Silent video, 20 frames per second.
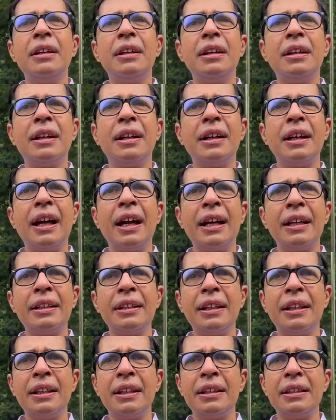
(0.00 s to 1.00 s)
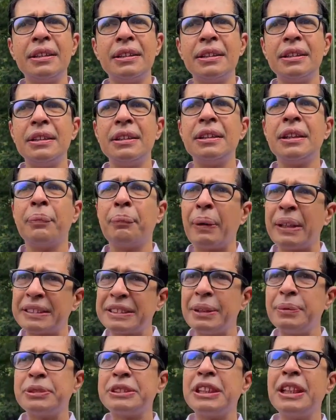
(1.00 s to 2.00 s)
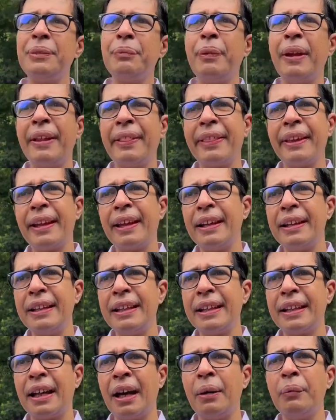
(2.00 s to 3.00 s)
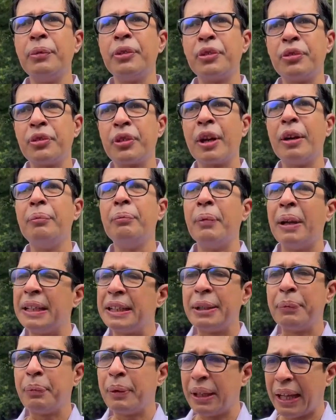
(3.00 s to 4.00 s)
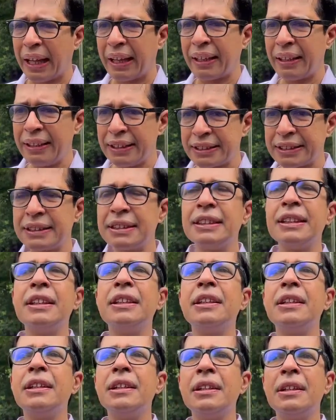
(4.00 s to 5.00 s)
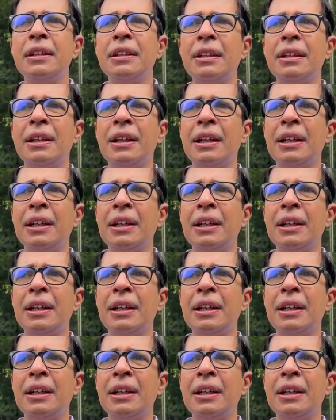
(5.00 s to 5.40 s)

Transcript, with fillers: Uh, and the perception basically comes from multiple angles. Right.